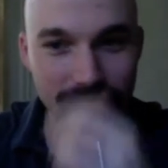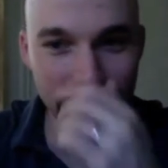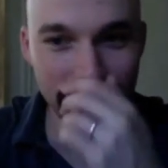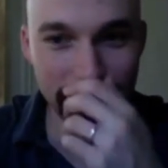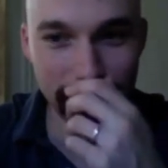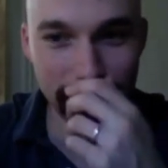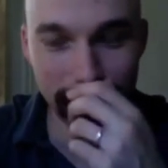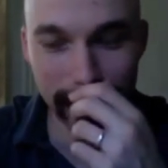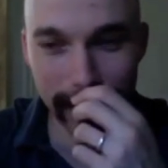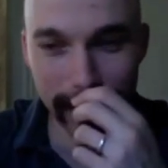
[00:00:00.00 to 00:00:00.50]

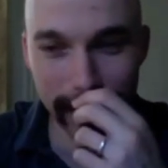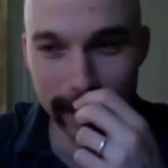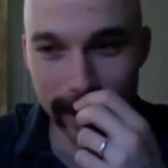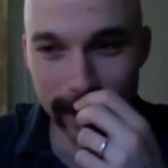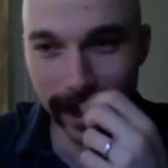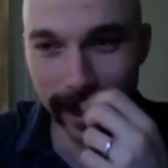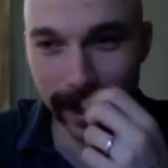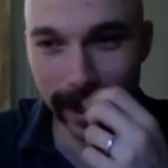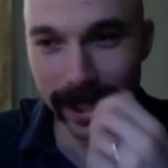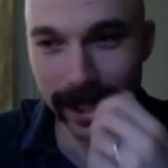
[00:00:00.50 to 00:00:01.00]
because
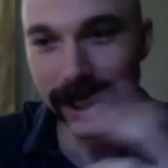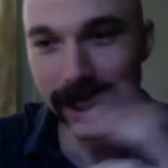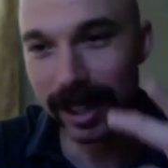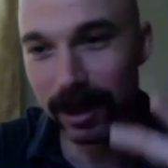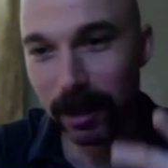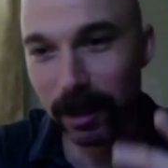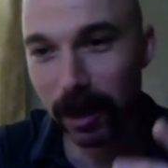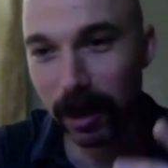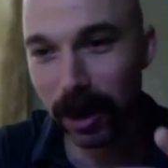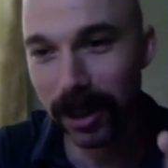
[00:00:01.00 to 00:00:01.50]
I think it's
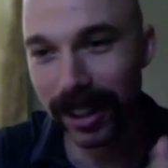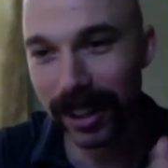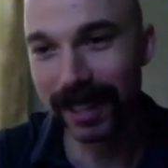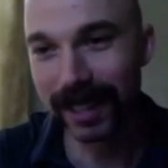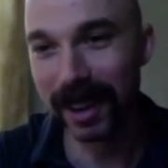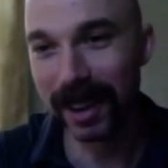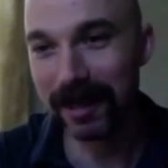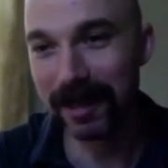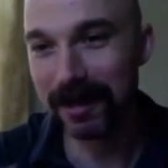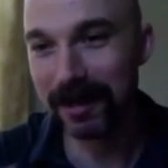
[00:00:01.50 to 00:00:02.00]
worth.
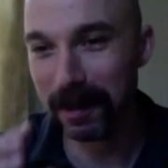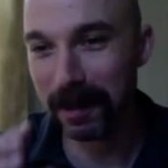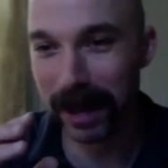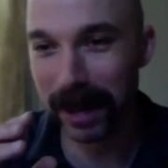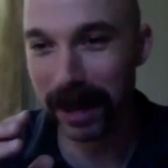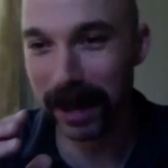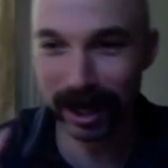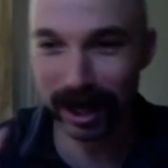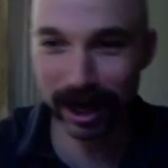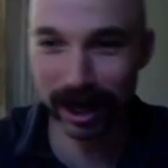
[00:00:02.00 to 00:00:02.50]

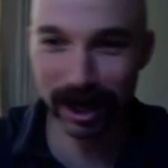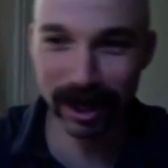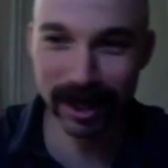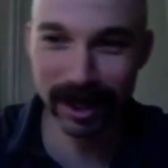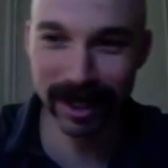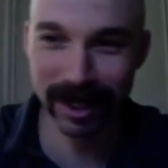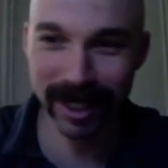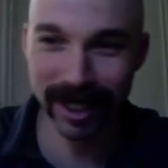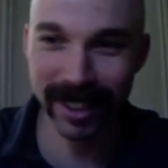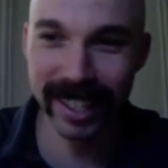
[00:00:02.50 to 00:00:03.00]

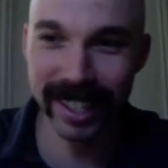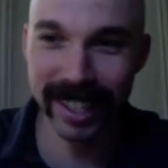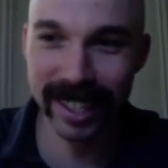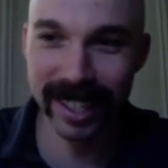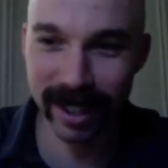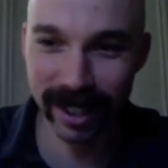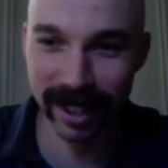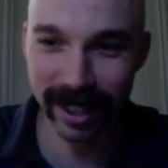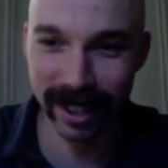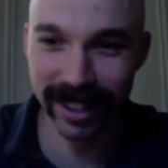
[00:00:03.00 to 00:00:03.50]
Pictures are
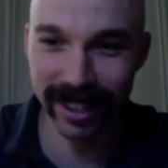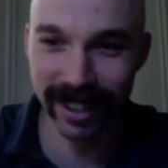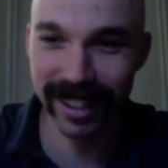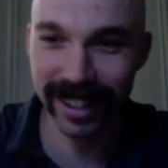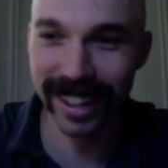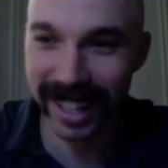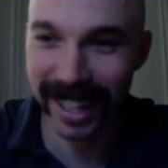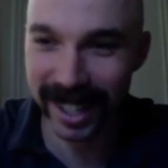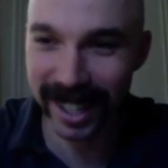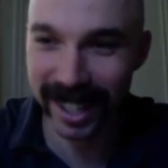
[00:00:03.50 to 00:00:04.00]
easier,
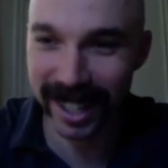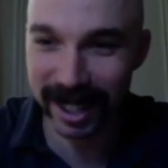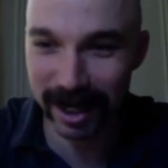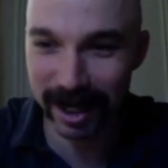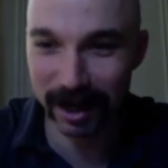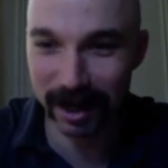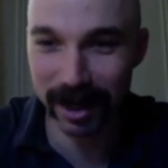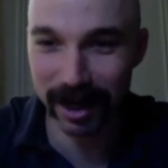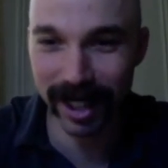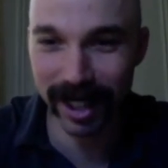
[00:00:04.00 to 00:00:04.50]
and this is
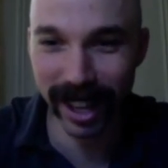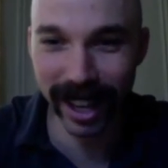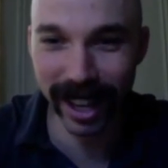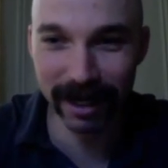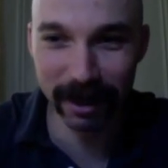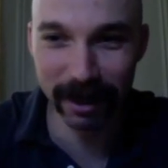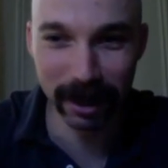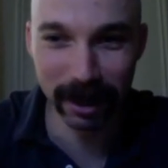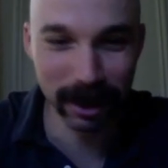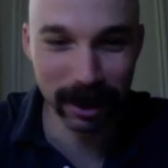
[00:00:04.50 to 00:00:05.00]
Scott
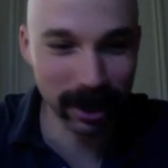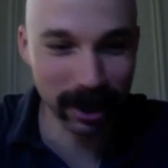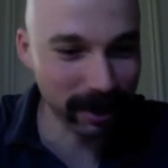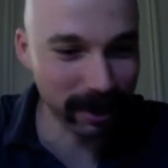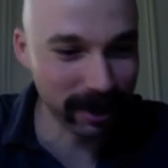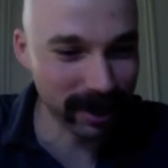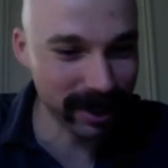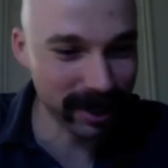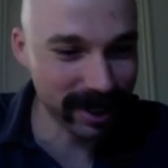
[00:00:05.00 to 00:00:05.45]
will love.